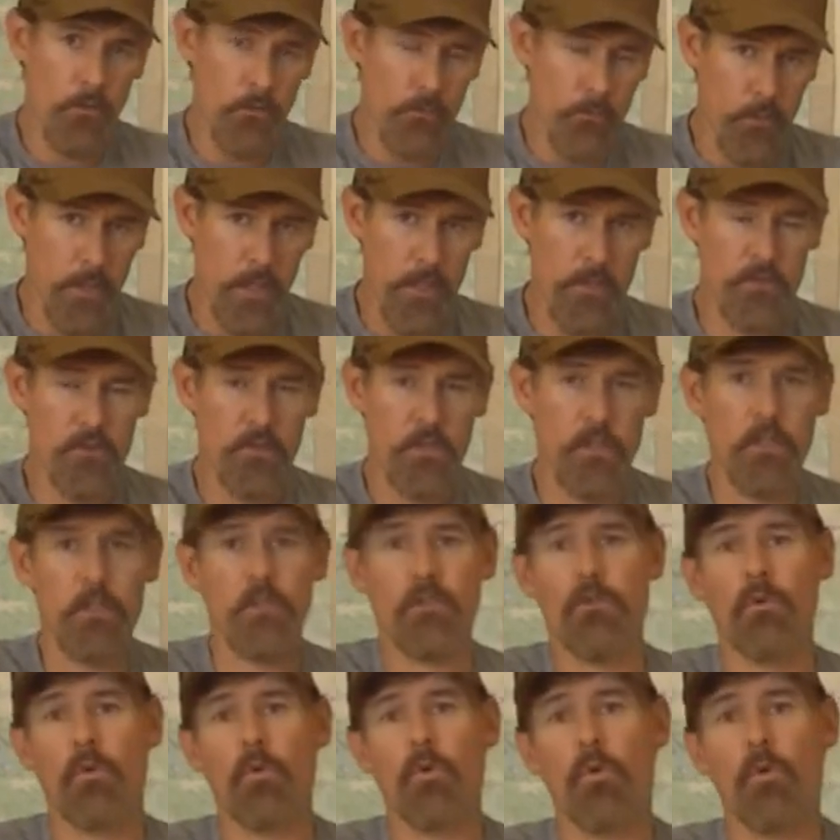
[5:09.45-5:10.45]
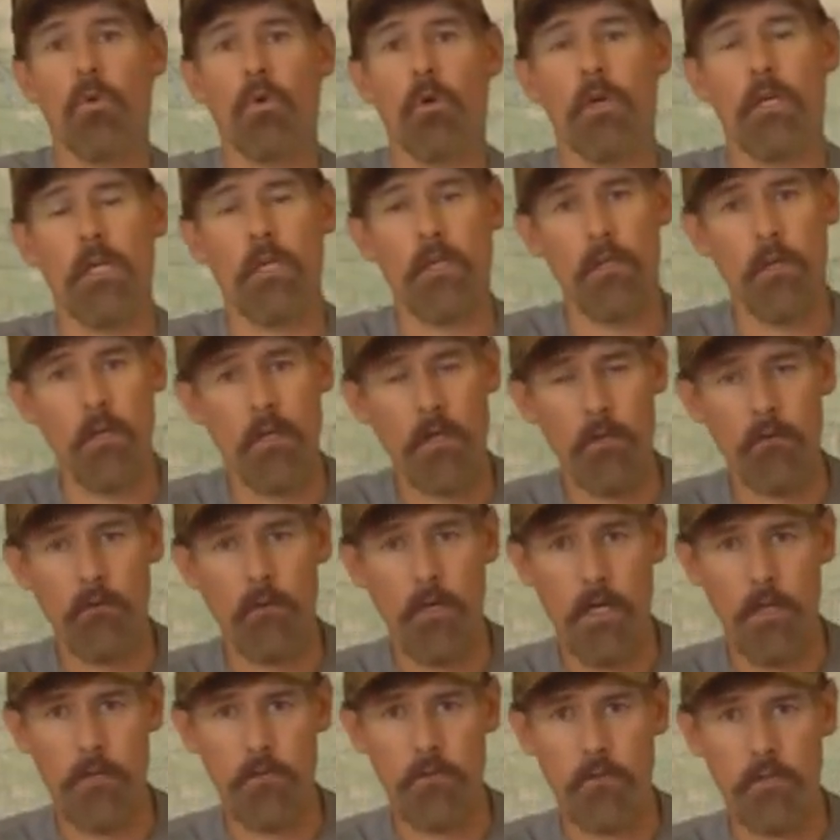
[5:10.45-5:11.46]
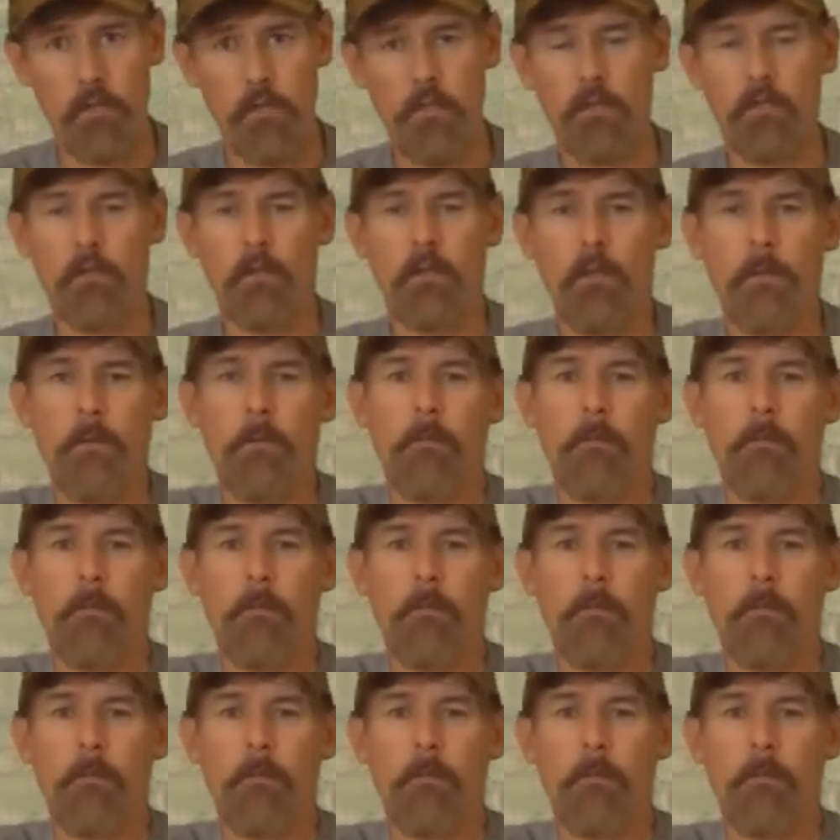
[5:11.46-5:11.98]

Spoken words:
resident or a non-resident,